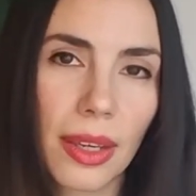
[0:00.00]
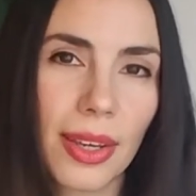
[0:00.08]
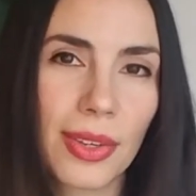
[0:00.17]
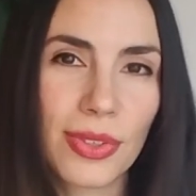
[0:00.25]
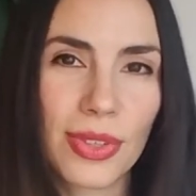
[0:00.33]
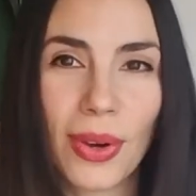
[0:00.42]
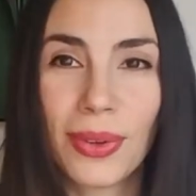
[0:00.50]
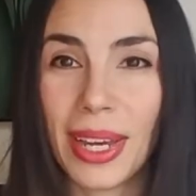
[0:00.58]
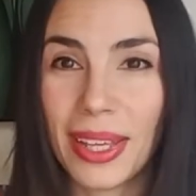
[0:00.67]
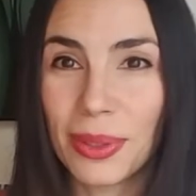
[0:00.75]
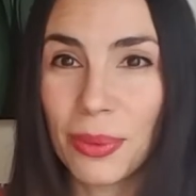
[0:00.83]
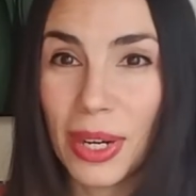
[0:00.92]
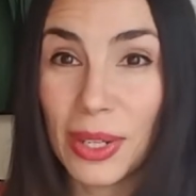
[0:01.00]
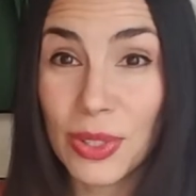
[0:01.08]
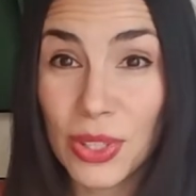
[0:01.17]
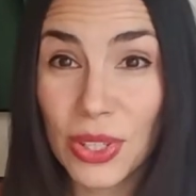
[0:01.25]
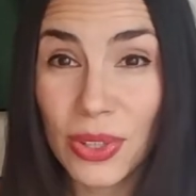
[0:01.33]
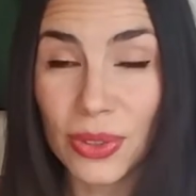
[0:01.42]
So now that we're at
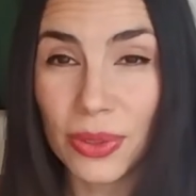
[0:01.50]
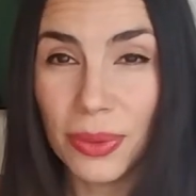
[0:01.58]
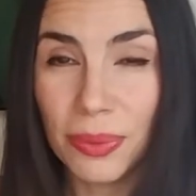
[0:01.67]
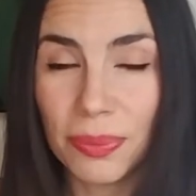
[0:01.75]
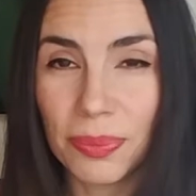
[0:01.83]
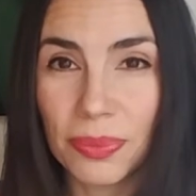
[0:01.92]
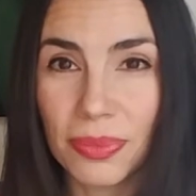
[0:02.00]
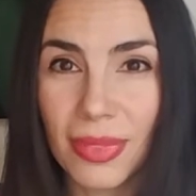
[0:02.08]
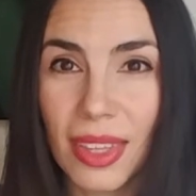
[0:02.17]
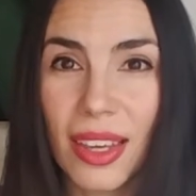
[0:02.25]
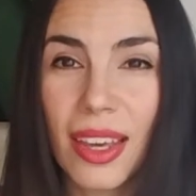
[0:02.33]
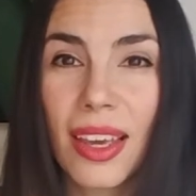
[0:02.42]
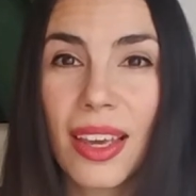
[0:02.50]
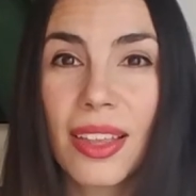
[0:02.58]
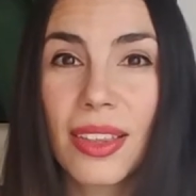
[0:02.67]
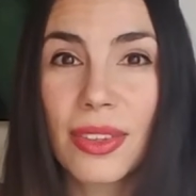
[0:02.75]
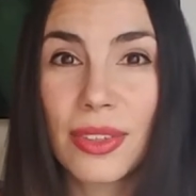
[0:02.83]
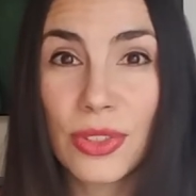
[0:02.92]
2,
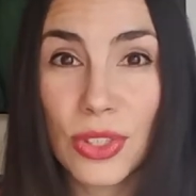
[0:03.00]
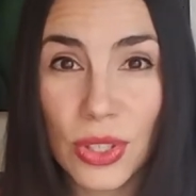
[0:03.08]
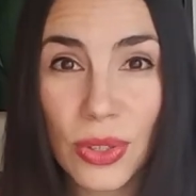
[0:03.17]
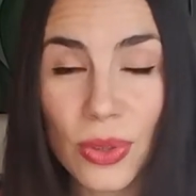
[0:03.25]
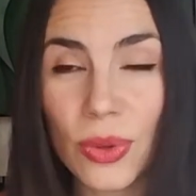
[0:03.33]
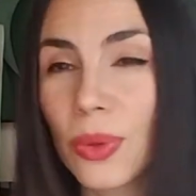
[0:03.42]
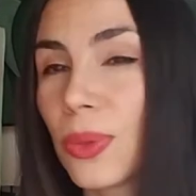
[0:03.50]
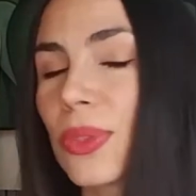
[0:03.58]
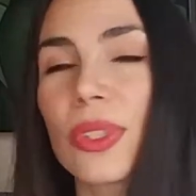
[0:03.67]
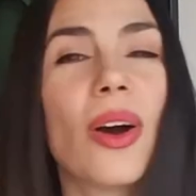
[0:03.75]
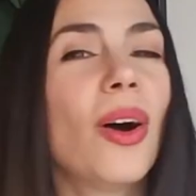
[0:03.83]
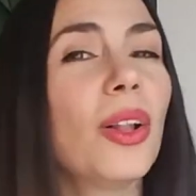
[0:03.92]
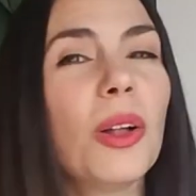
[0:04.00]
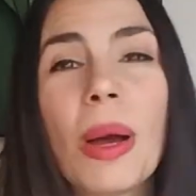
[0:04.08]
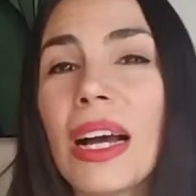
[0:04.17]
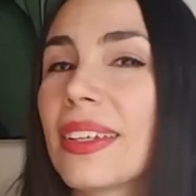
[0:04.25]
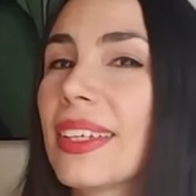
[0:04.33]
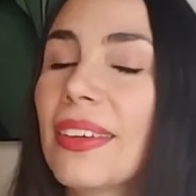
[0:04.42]
the 2 is all
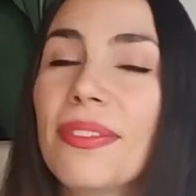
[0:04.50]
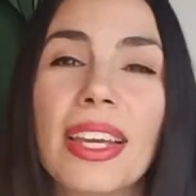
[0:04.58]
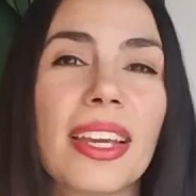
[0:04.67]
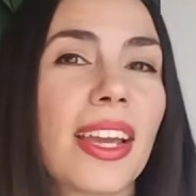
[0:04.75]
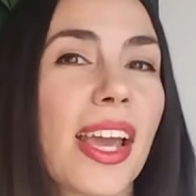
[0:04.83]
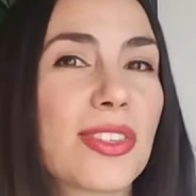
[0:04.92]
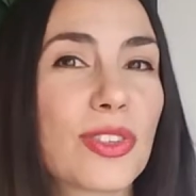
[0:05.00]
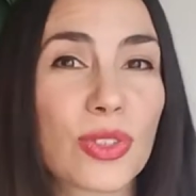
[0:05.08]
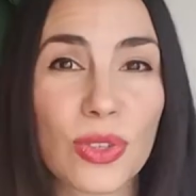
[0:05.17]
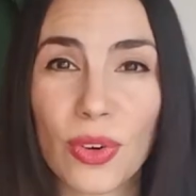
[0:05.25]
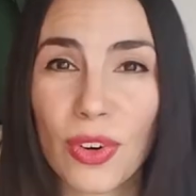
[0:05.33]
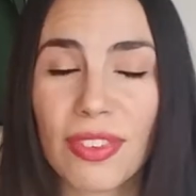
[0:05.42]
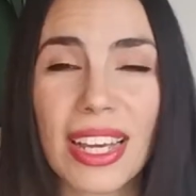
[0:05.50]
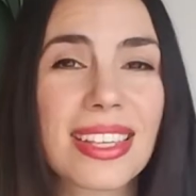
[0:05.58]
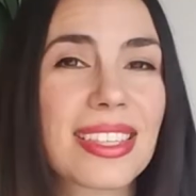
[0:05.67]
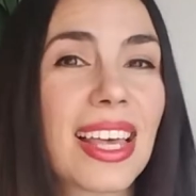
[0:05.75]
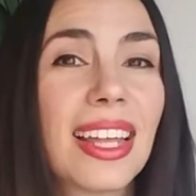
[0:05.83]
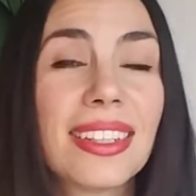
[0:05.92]
about giving and
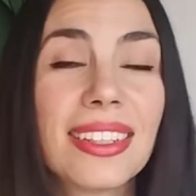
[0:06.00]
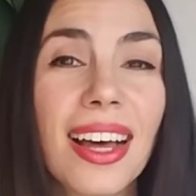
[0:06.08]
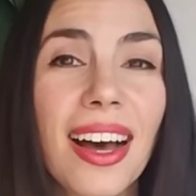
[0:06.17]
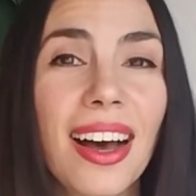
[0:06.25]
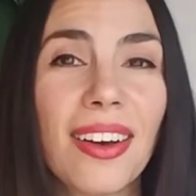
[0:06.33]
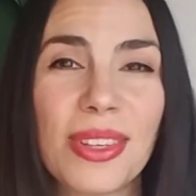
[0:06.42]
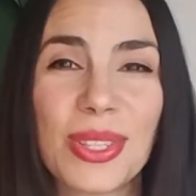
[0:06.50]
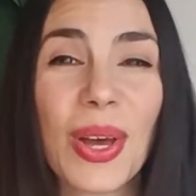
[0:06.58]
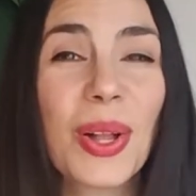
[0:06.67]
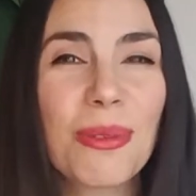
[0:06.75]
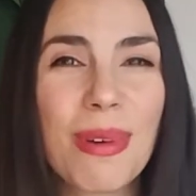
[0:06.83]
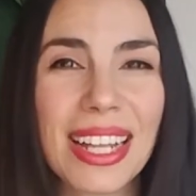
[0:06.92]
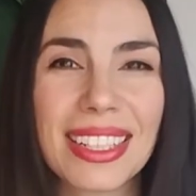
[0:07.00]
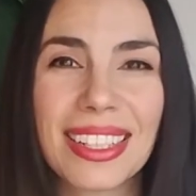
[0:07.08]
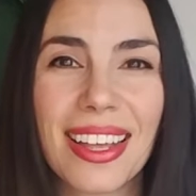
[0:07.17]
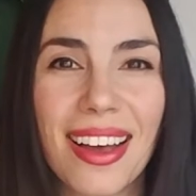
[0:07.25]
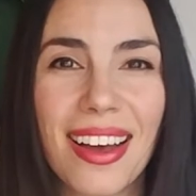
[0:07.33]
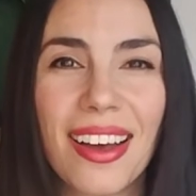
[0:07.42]
service and love. It's all about
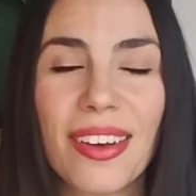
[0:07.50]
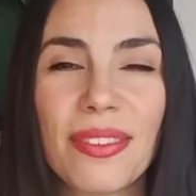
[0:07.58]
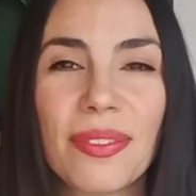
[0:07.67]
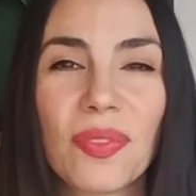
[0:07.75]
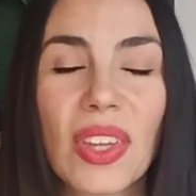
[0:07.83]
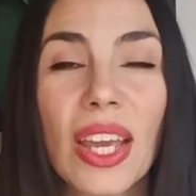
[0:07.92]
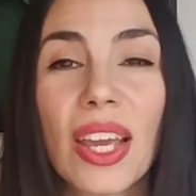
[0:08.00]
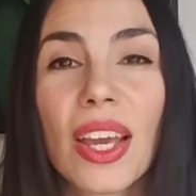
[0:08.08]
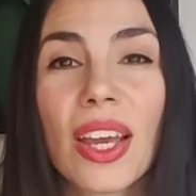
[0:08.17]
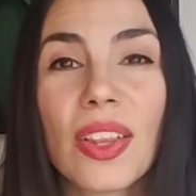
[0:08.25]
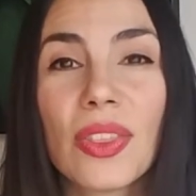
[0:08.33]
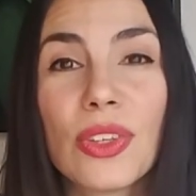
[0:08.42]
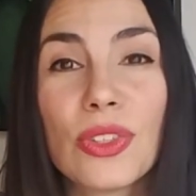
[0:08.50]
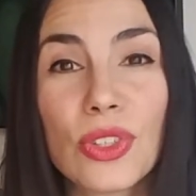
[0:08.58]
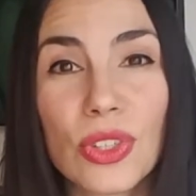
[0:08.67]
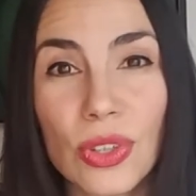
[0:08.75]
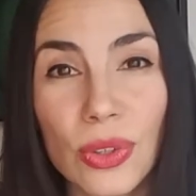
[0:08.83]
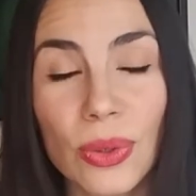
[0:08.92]
love. The
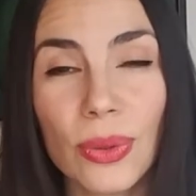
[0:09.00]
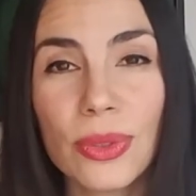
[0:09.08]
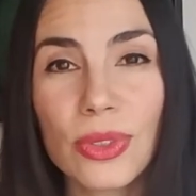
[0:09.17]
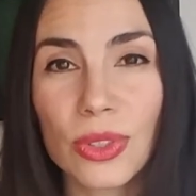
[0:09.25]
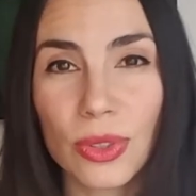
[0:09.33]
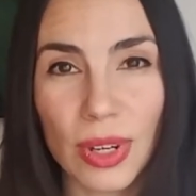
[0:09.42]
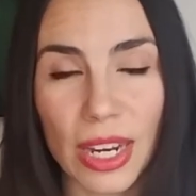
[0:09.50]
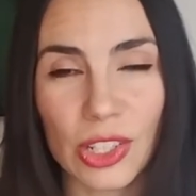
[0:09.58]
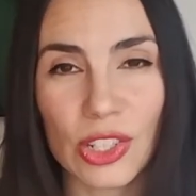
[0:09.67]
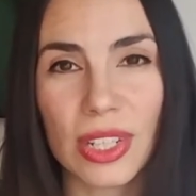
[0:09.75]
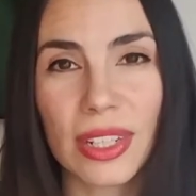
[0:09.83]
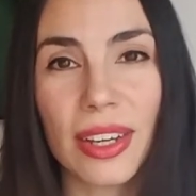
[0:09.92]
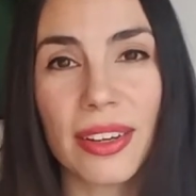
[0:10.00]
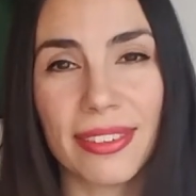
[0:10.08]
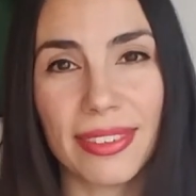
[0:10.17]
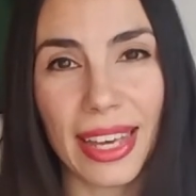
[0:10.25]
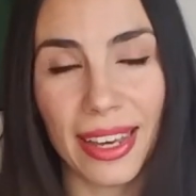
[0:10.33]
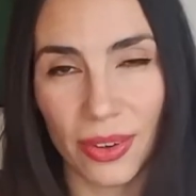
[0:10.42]
2's direction of
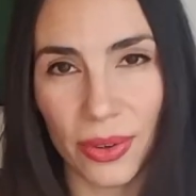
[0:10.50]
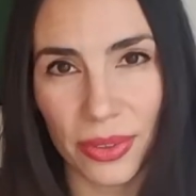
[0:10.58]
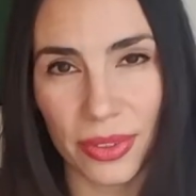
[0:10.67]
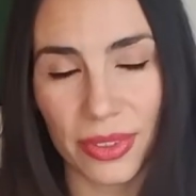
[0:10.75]
health